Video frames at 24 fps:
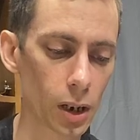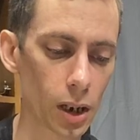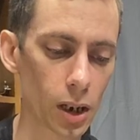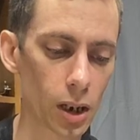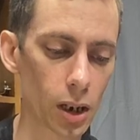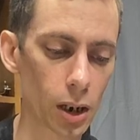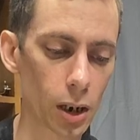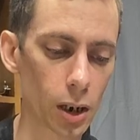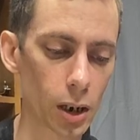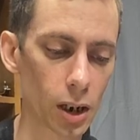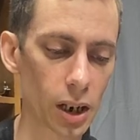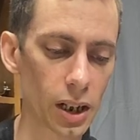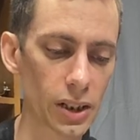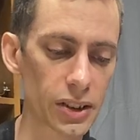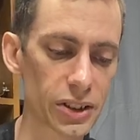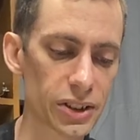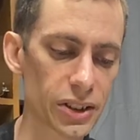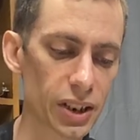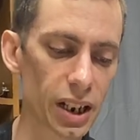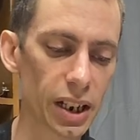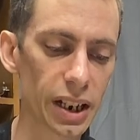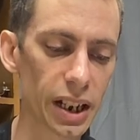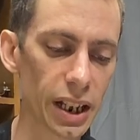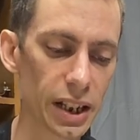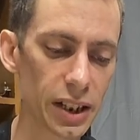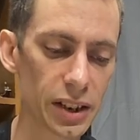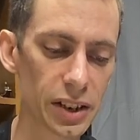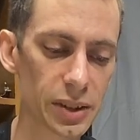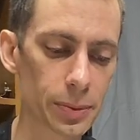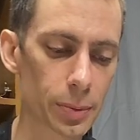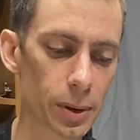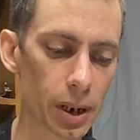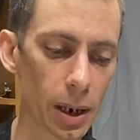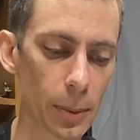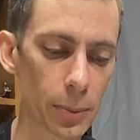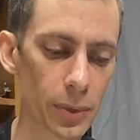Are on
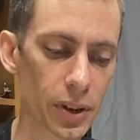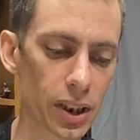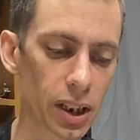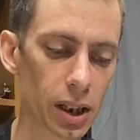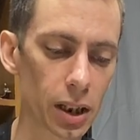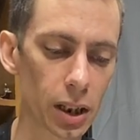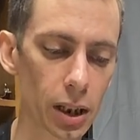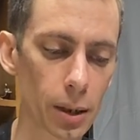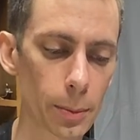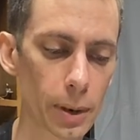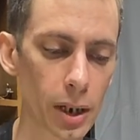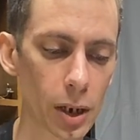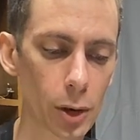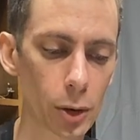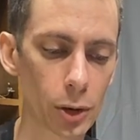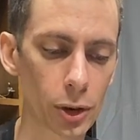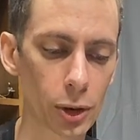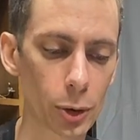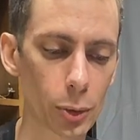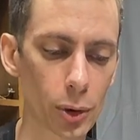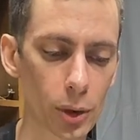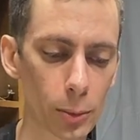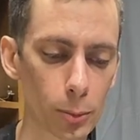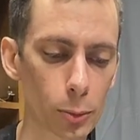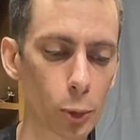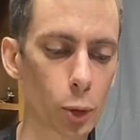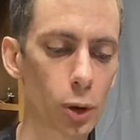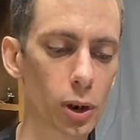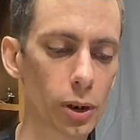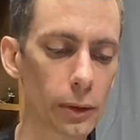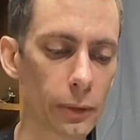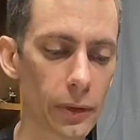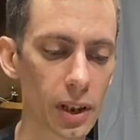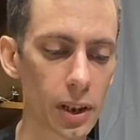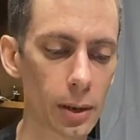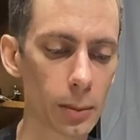Sundays, but I'm thinking about doing
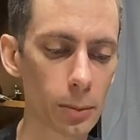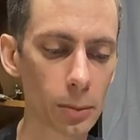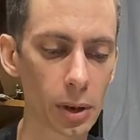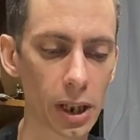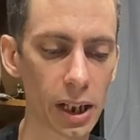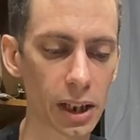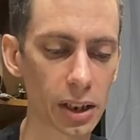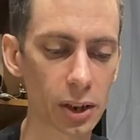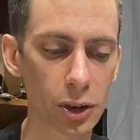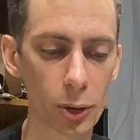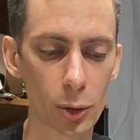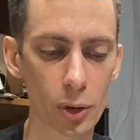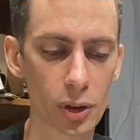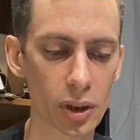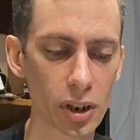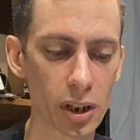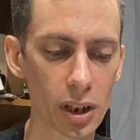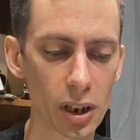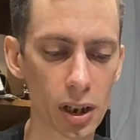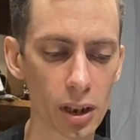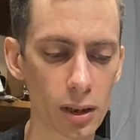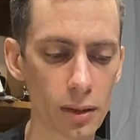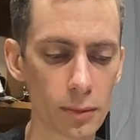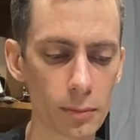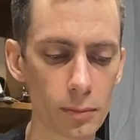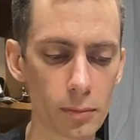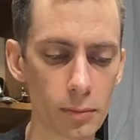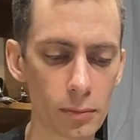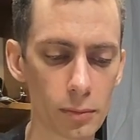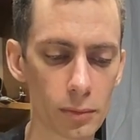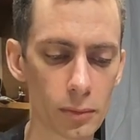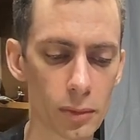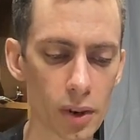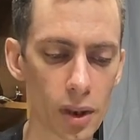more of them like during the